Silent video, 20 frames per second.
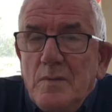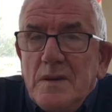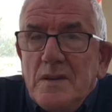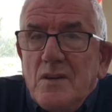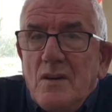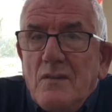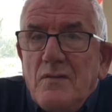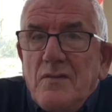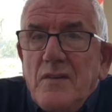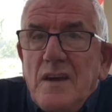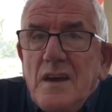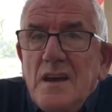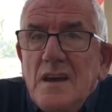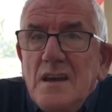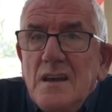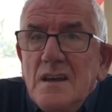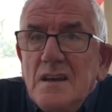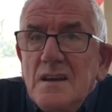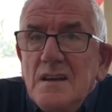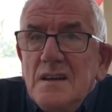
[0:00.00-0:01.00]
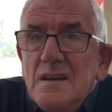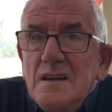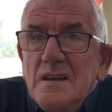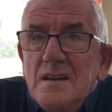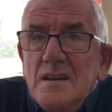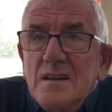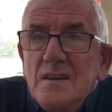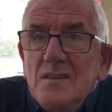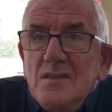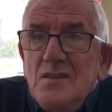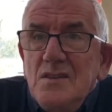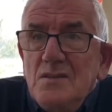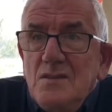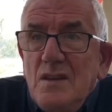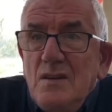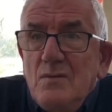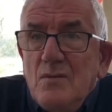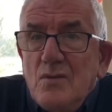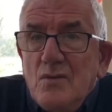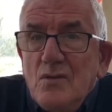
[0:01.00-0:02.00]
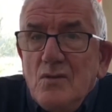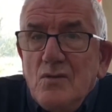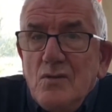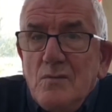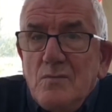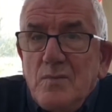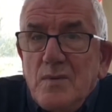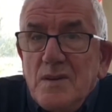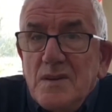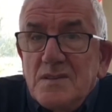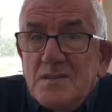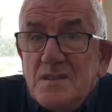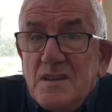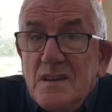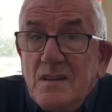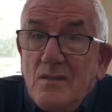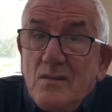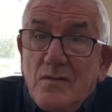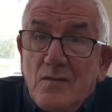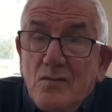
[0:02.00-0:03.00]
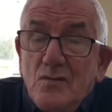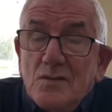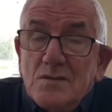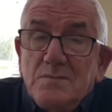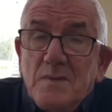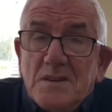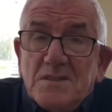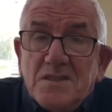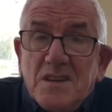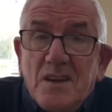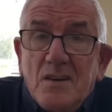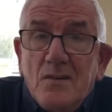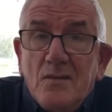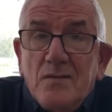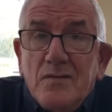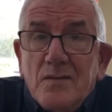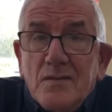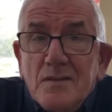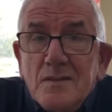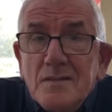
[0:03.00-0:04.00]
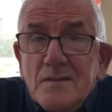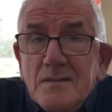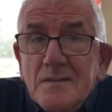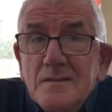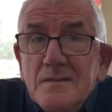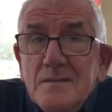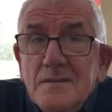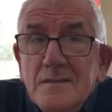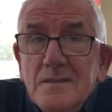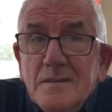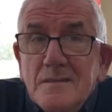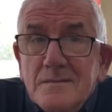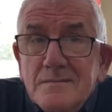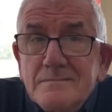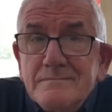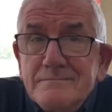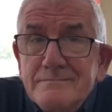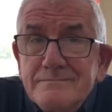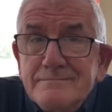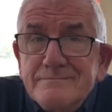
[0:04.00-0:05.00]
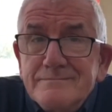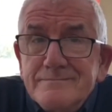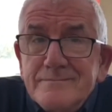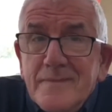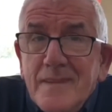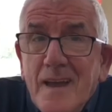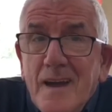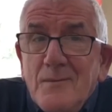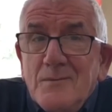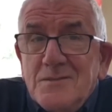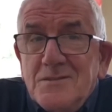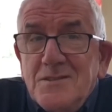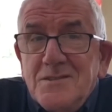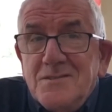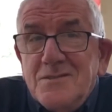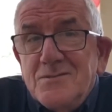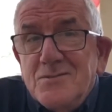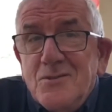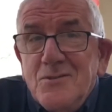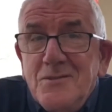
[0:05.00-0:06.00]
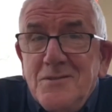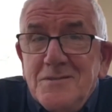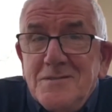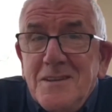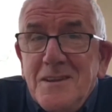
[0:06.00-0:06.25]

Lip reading: Duffy. They were all good players. And of course myself. You know, I was just as good as they